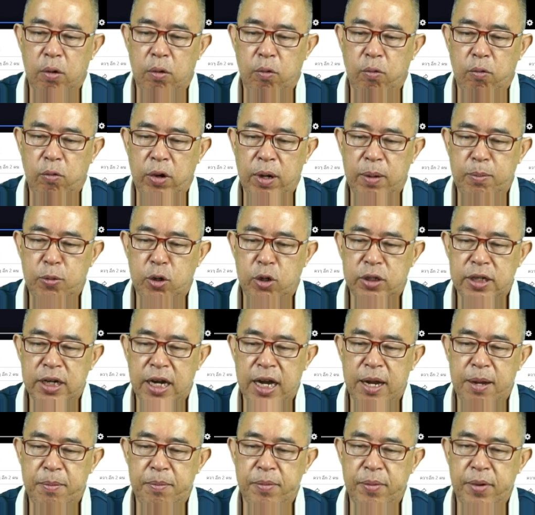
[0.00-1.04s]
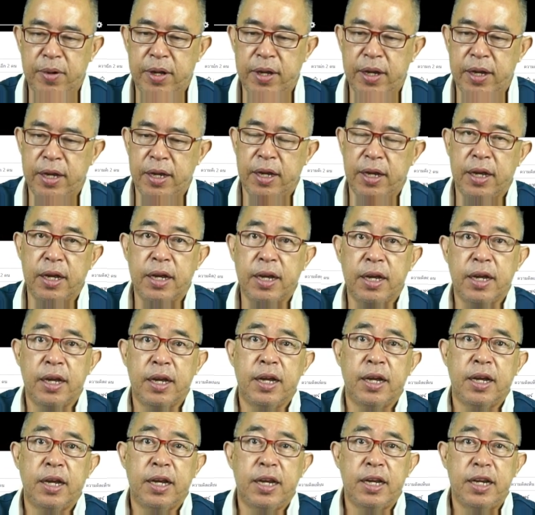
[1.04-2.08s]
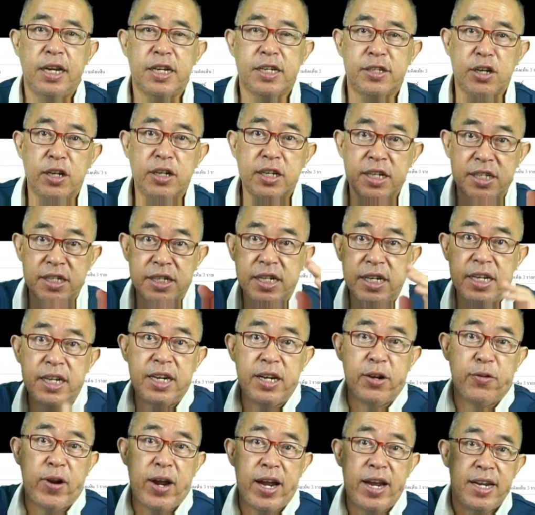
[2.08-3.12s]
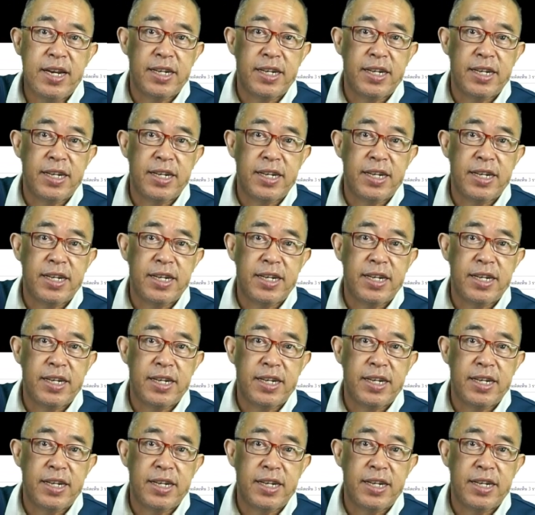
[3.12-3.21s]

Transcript: one more time it's not a sea, right?